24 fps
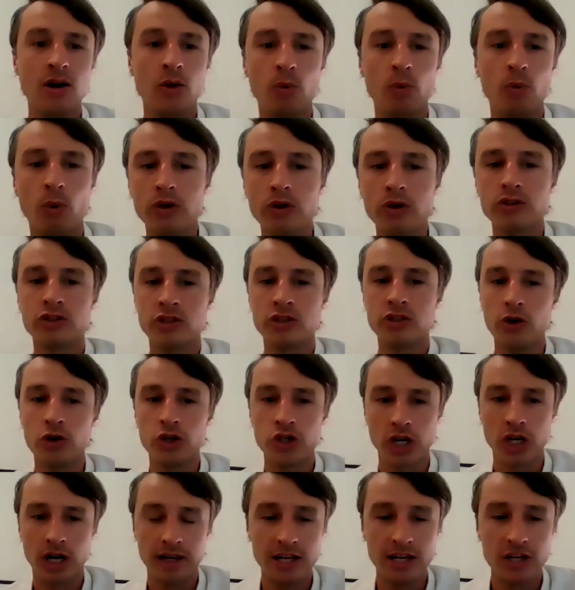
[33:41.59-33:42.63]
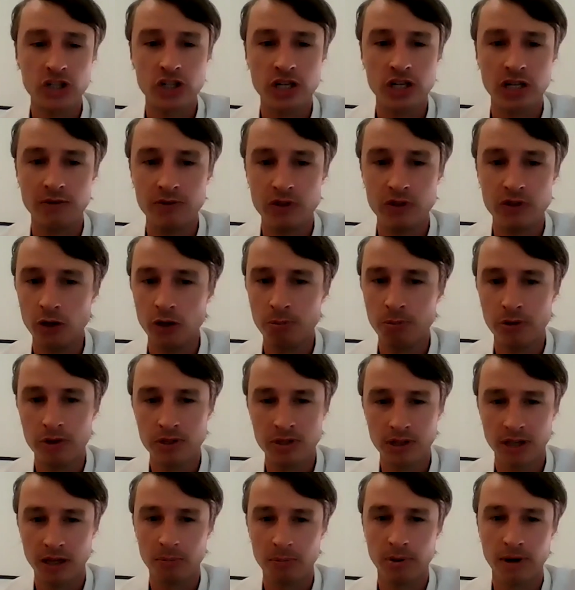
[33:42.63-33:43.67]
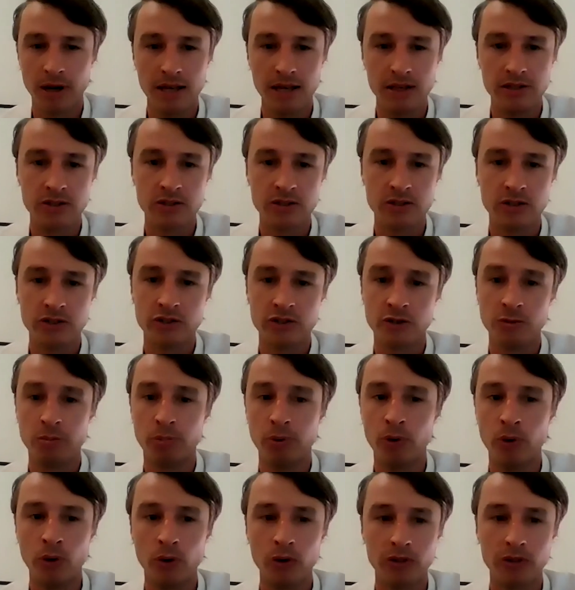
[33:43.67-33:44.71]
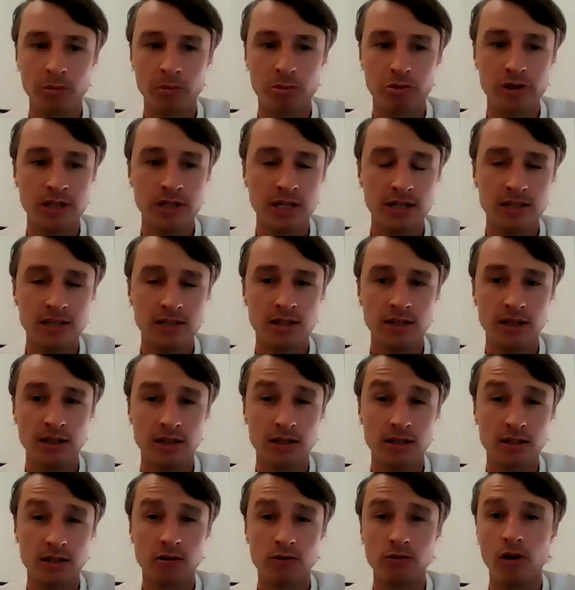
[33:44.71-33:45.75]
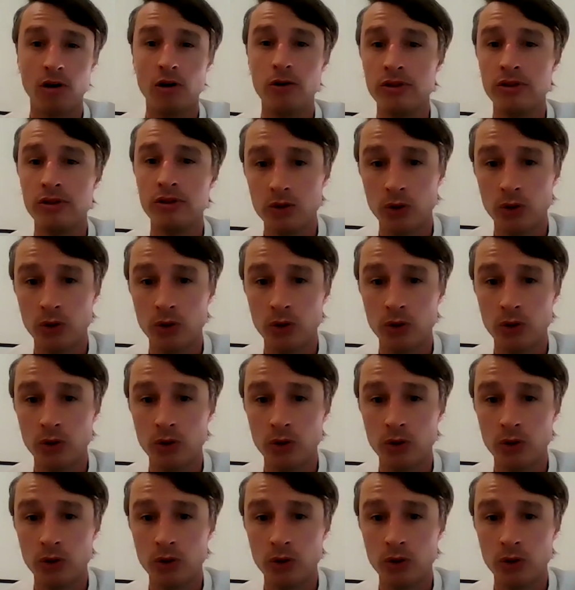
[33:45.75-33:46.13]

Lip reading: What social initiatives are you putting in place to support the growth?